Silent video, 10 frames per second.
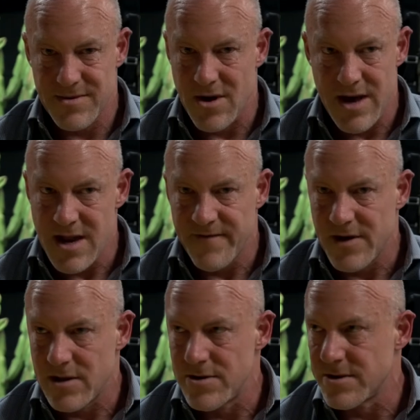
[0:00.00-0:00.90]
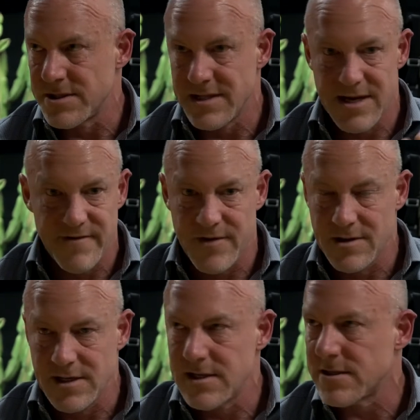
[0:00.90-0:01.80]
Uh, NFL owners and the NFL
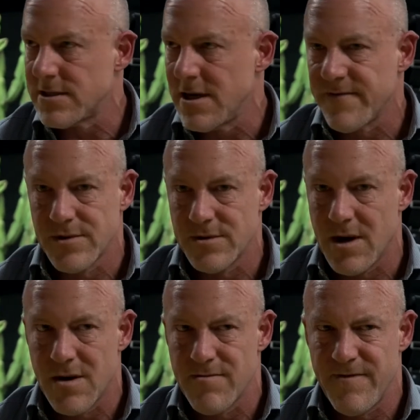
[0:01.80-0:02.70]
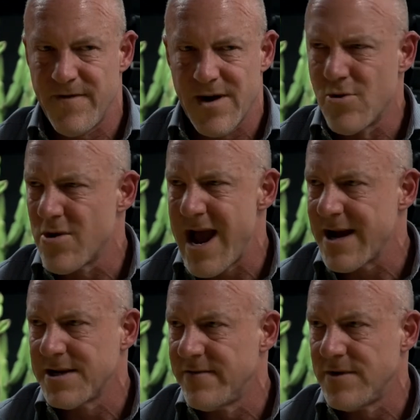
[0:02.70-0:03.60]
league itself are, are far more
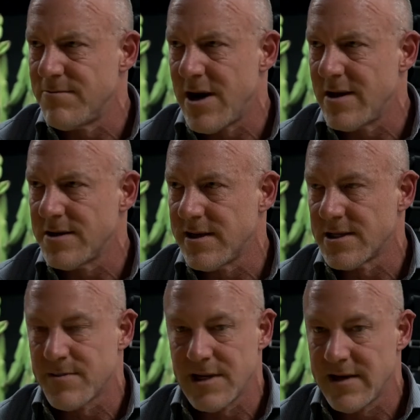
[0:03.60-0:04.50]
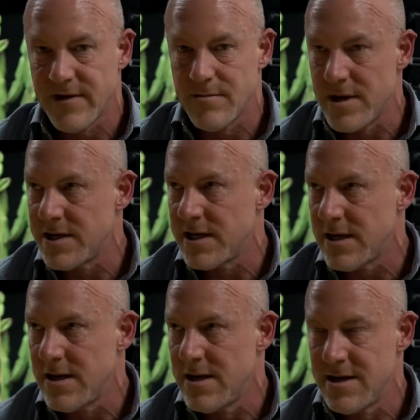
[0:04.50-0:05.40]
active in politics by giving money
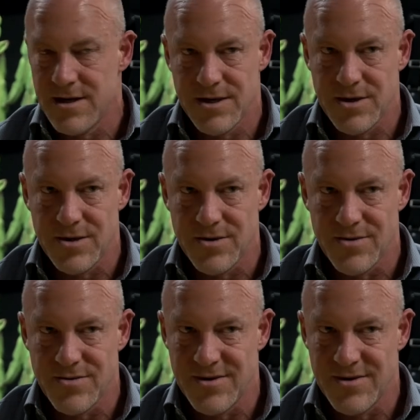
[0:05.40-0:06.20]
to